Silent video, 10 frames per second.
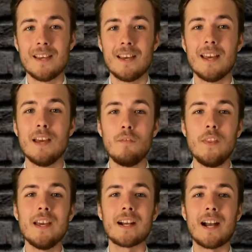if
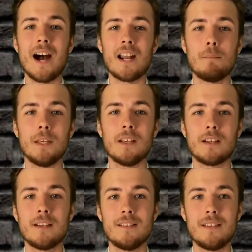the economy
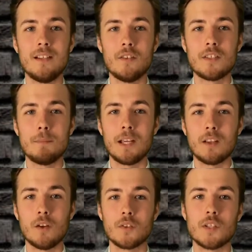continues to be
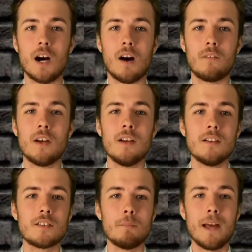closed off.
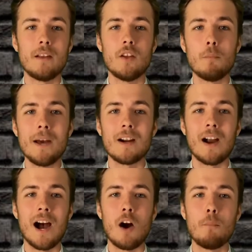So no matter
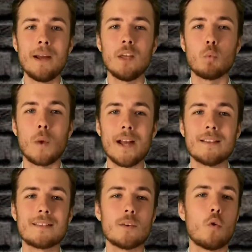how many
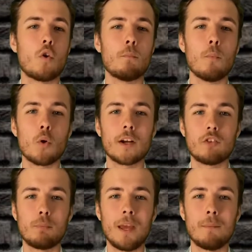rent or
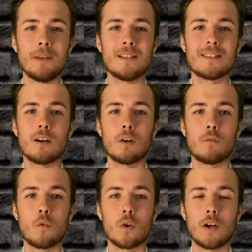mortgage payments are
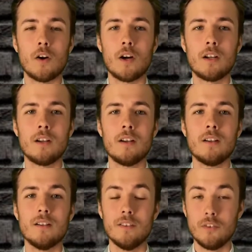foregone
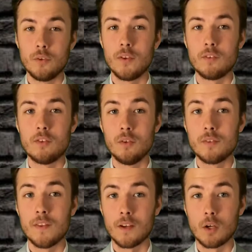due
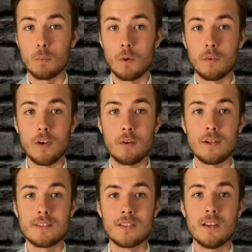to the
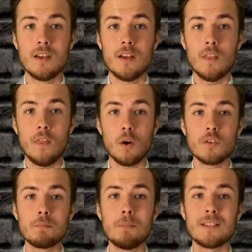coronavirus,
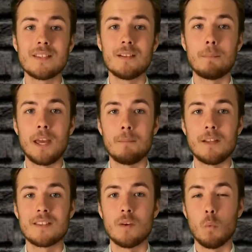those missing
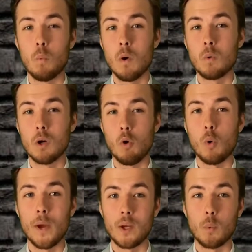payments won't go
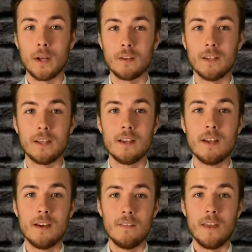away quickly.
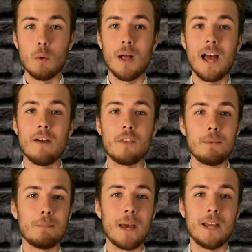They will have to
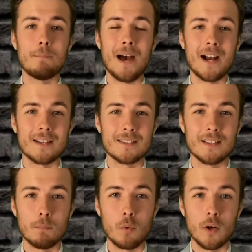be paid back at
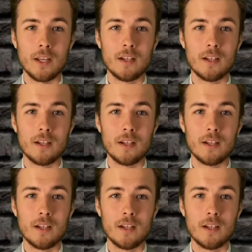some point,